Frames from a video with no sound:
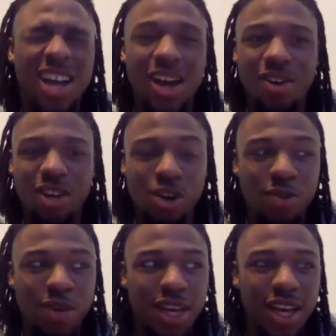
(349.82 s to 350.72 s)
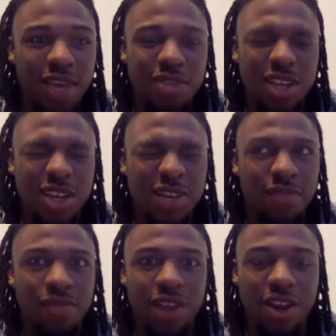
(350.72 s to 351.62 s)
I don't know. My game is
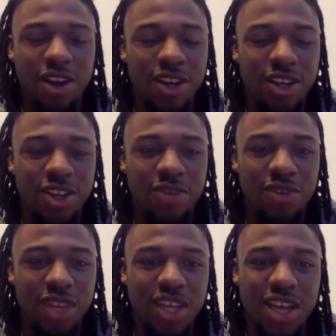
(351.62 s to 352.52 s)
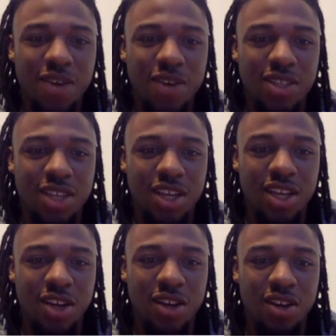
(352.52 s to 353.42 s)
like very unique. I would say, you
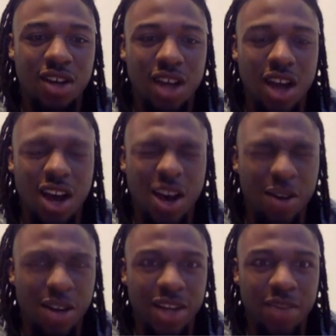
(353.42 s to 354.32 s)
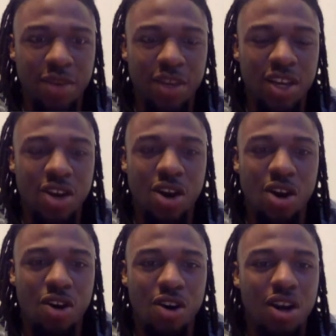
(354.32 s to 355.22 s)
know, uh, I would like to be, you
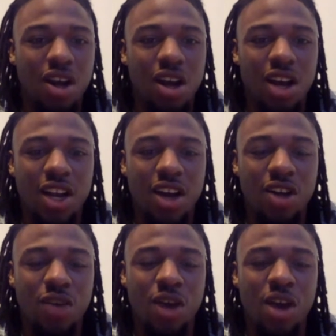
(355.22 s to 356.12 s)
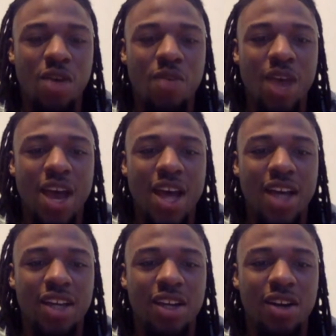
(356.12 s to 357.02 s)
know, an all-around
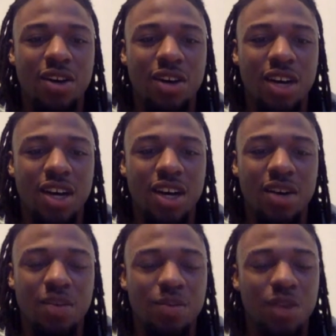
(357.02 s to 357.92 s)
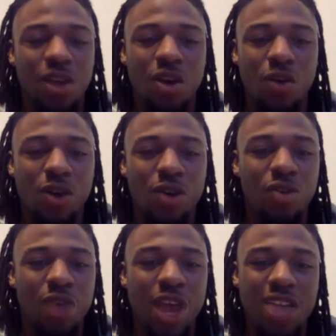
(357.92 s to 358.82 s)
back. You know, uh, one who
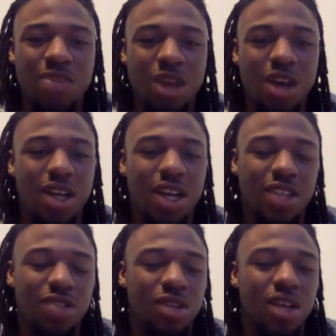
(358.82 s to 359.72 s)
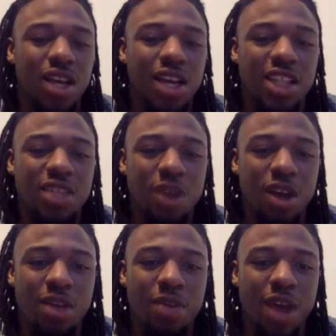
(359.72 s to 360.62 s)
can pass block, catch catch the ball
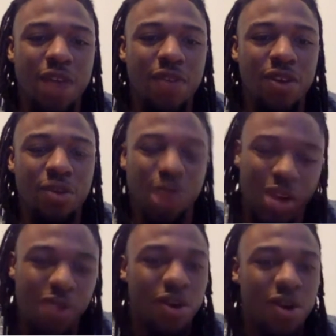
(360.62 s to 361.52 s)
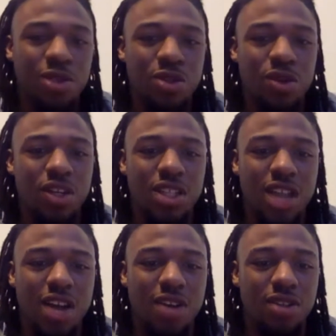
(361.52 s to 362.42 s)
at the backfield, and lay the run between the
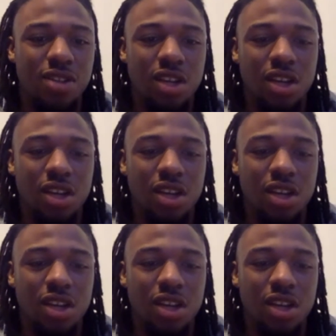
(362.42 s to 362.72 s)
tackles.